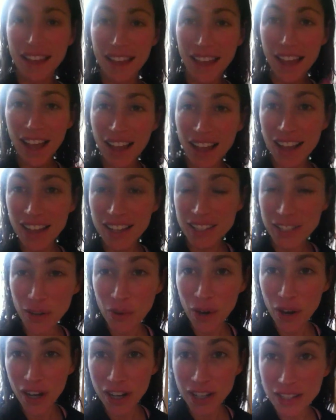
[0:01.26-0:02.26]
Hey guys,
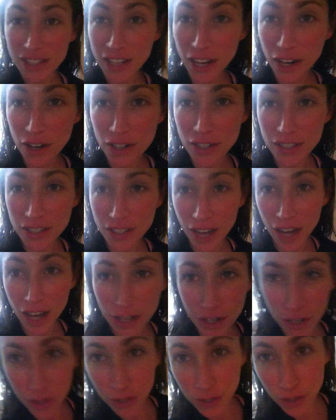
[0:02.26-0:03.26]
how are you? It's Tara
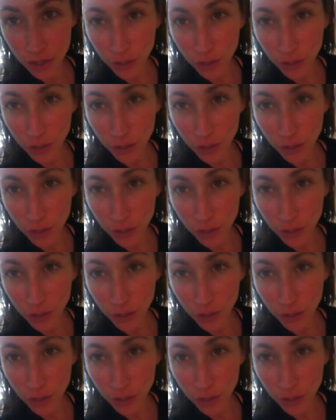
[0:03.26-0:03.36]
Stiles.